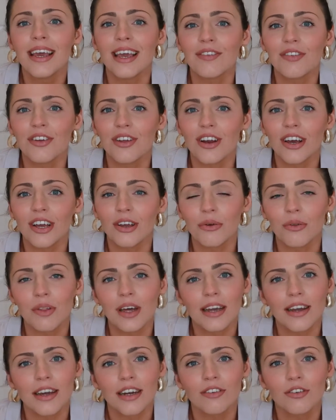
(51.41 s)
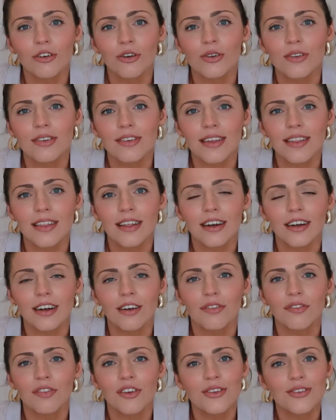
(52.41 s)
if you like all that kind of content then I'd
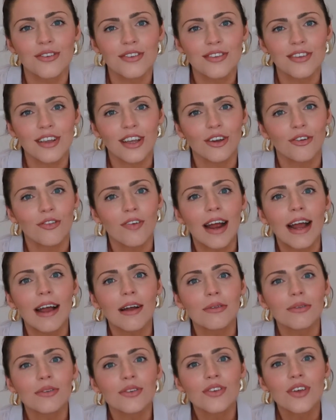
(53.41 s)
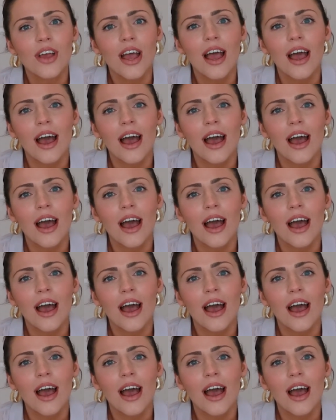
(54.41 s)
love for you to stick around